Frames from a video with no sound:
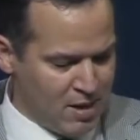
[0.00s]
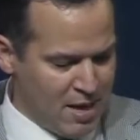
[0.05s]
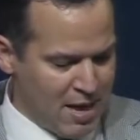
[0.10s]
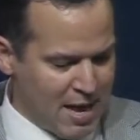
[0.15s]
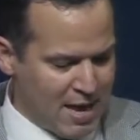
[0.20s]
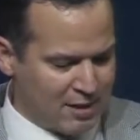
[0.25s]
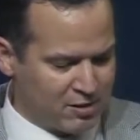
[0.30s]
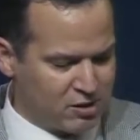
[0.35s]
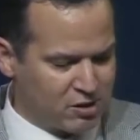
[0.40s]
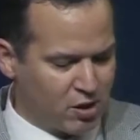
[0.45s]

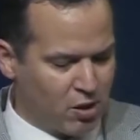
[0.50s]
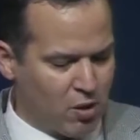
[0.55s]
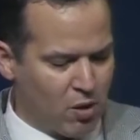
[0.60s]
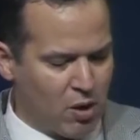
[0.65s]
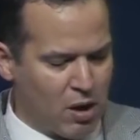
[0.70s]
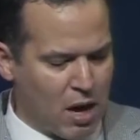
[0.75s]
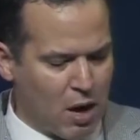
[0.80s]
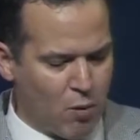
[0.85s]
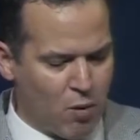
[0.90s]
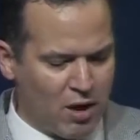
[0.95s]
And so
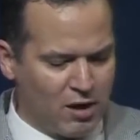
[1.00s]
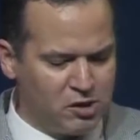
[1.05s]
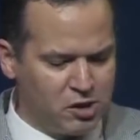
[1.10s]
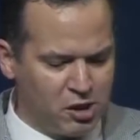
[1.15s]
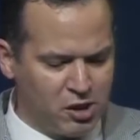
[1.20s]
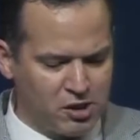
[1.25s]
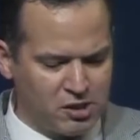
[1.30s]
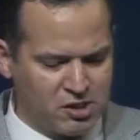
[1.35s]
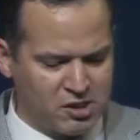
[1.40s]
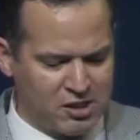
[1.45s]
I want you
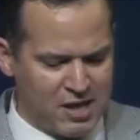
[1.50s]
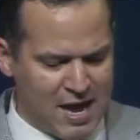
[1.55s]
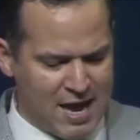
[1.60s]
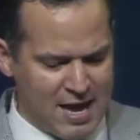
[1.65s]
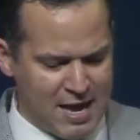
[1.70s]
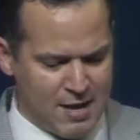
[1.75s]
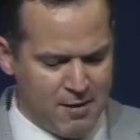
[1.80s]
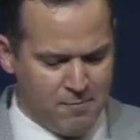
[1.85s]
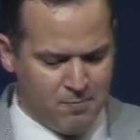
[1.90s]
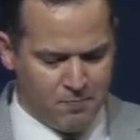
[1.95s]
to
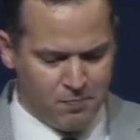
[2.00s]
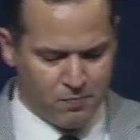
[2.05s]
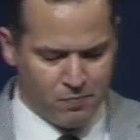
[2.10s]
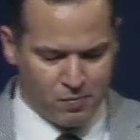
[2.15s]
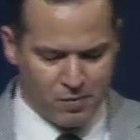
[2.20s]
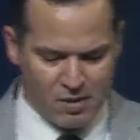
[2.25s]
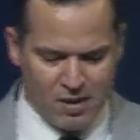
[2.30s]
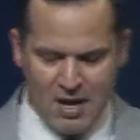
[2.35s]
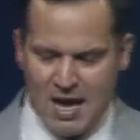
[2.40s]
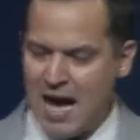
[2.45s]
see
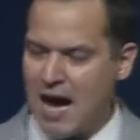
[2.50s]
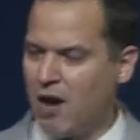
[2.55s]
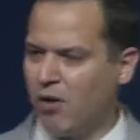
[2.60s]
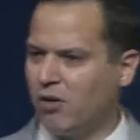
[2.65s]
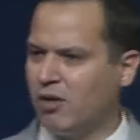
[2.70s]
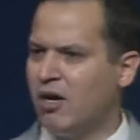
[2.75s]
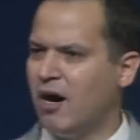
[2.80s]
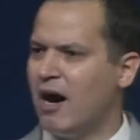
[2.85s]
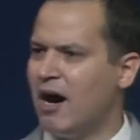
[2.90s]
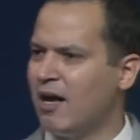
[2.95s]
how
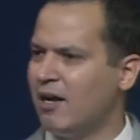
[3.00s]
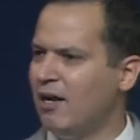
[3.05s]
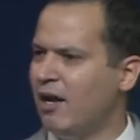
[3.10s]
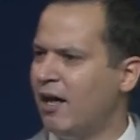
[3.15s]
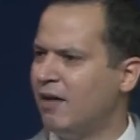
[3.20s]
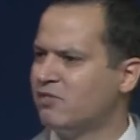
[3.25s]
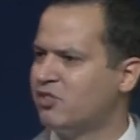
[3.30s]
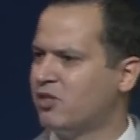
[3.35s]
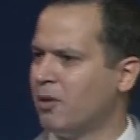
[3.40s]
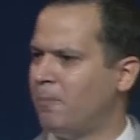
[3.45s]
God
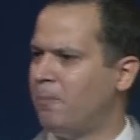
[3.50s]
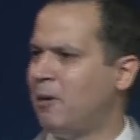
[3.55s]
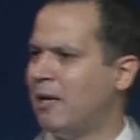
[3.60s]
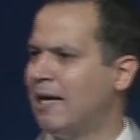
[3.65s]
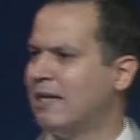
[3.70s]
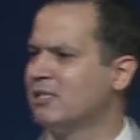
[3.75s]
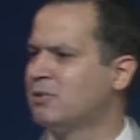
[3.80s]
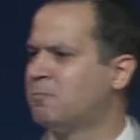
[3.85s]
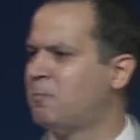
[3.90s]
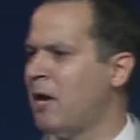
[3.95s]
loves to
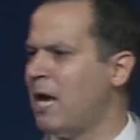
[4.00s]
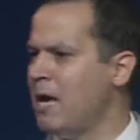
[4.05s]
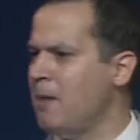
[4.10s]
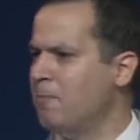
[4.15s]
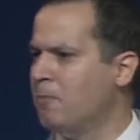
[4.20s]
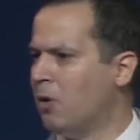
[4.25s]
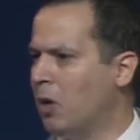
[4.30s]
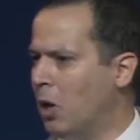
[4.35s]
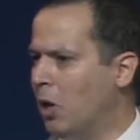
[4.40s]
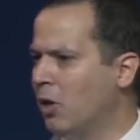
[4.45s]
bless
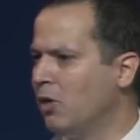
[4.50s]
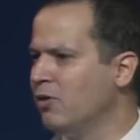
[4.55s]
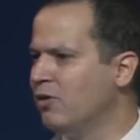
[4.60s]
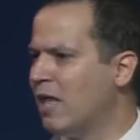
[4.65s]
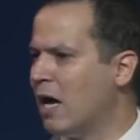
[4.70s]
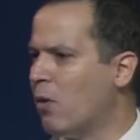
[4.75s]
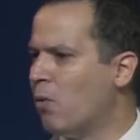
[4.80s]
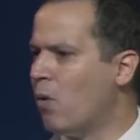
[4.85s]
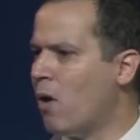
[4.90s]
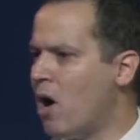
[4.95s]
people
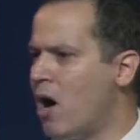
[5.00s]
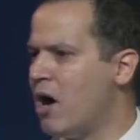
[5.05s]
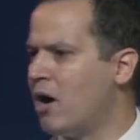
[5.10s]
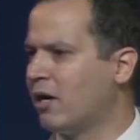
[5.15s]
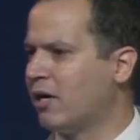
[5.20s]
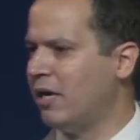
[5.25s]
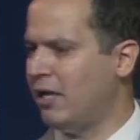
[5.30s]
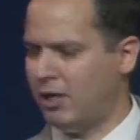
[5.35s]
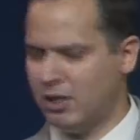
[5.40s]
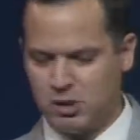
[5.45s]
that
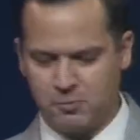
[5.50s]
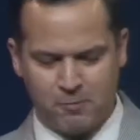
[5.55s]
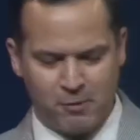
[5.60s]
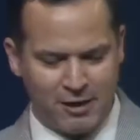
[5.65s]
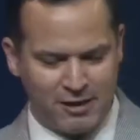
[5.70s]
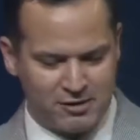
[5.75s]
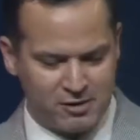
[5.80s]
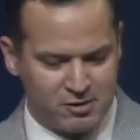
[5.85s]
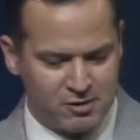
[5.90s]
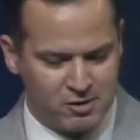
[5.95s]
walk in His
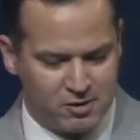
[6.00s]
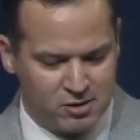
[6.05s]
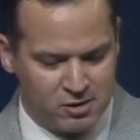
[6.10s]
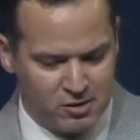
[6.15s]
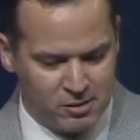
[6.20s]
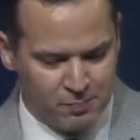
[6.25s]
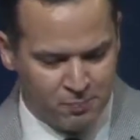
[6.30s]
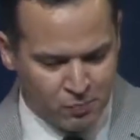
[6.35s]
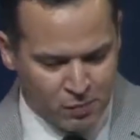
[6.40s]
presence.